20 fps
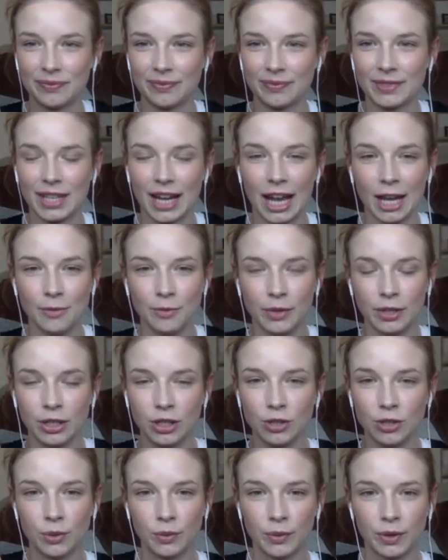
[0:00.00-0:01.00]
time when you
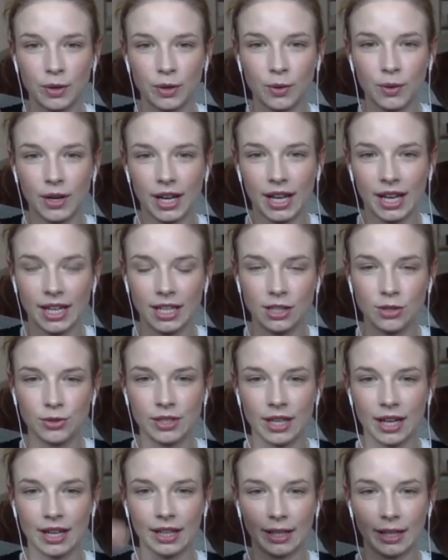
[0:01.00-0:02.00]
were recording and you
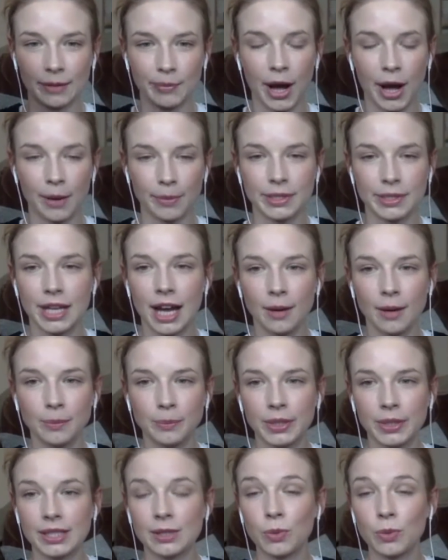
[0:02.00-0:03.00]
said it like pops up
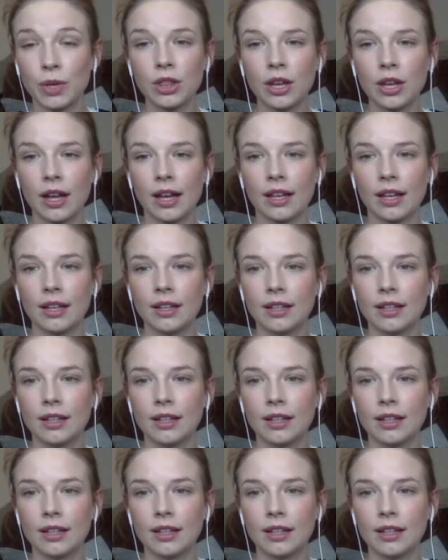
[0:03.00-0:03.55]
because we thought